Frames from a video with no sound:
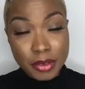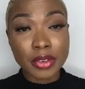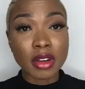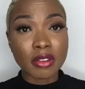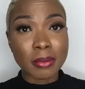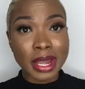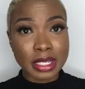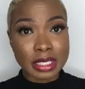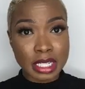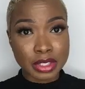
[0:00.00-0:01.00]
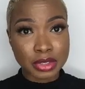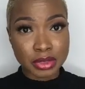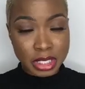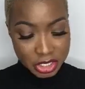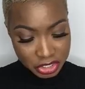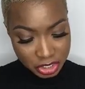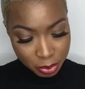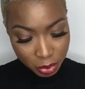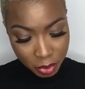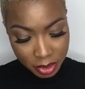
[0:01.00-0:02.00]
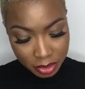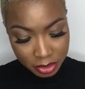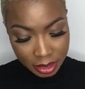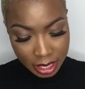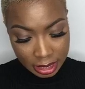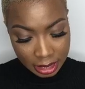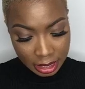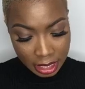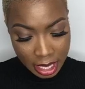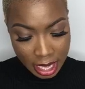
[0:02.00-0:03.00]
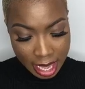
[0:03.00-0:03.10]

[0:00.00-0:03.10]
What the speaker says: fear of McIntosh's relationship with Katie.